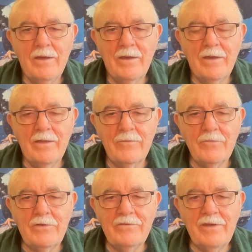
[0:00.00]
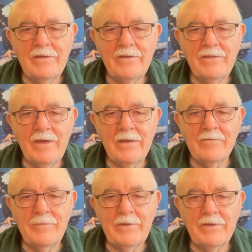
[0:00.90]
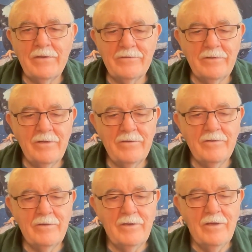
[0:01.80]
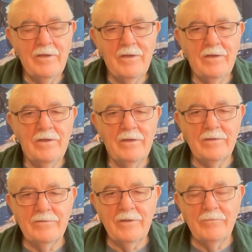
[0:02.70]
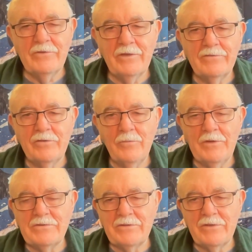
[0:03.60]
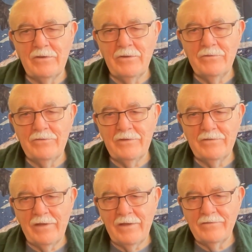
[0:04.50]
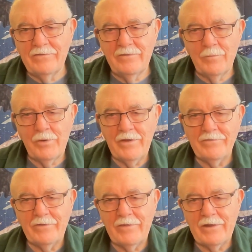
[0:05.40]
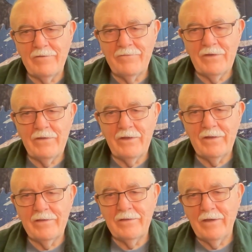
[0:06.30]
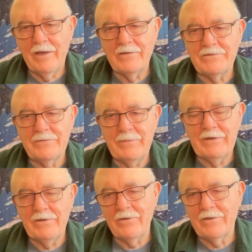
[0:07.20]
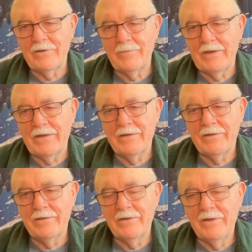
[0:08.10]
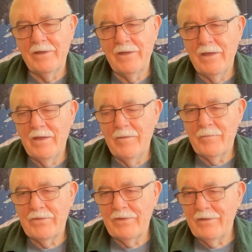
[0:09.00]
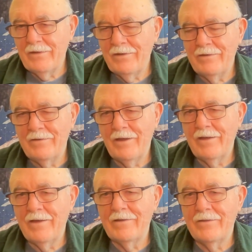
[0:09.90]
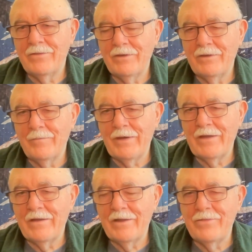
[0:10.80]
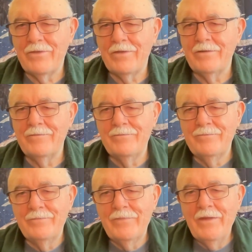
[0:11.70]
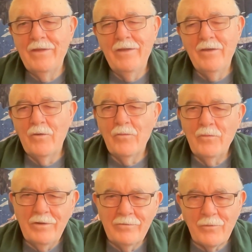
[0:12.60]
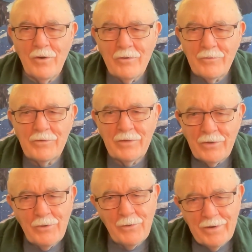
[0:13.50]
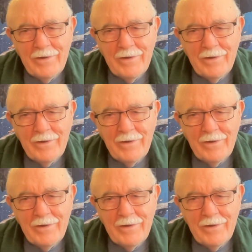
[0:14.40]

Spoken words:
And the reason I did that is because it seems like so much of the news these days is depressing that I felt like I should be talking about it. But then I got to thinking about it and I thought, what is wrong with you?